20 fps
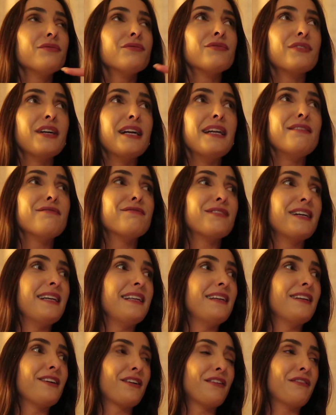really,
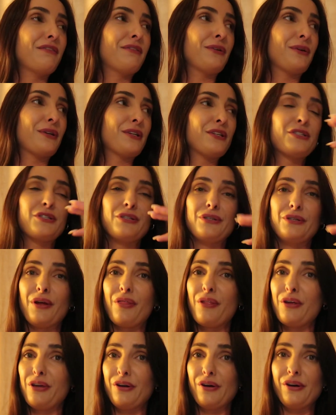really looking forward to
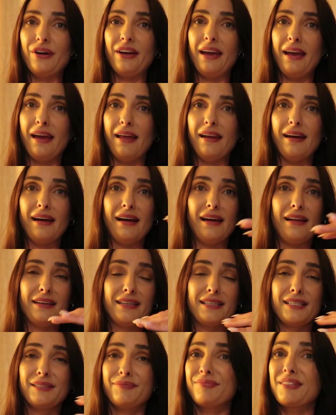the year ahead
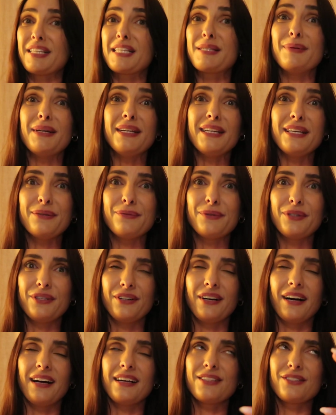and spending it with you
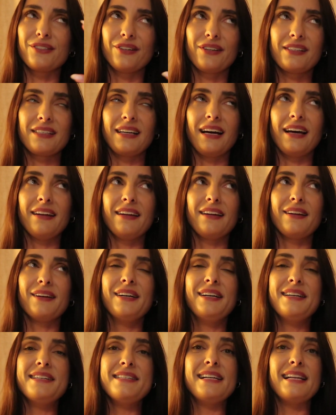guys. So exciting.
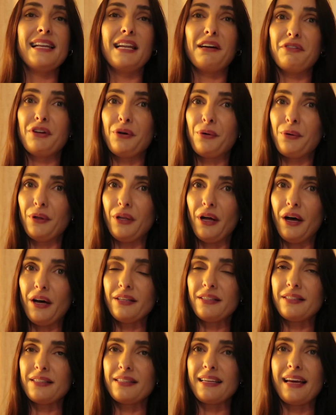Love you all
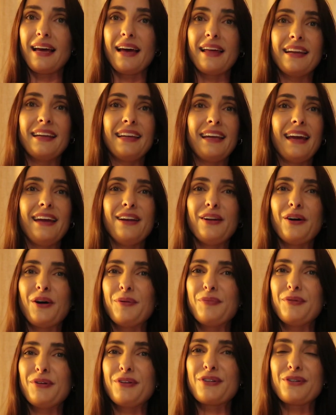lots. And again,
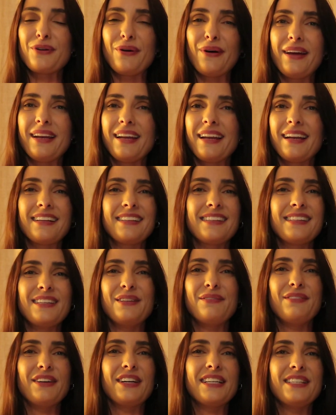hope you enjoyed and I'll see
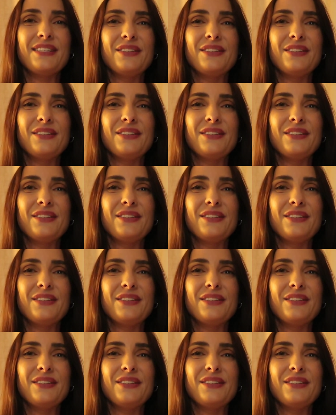you very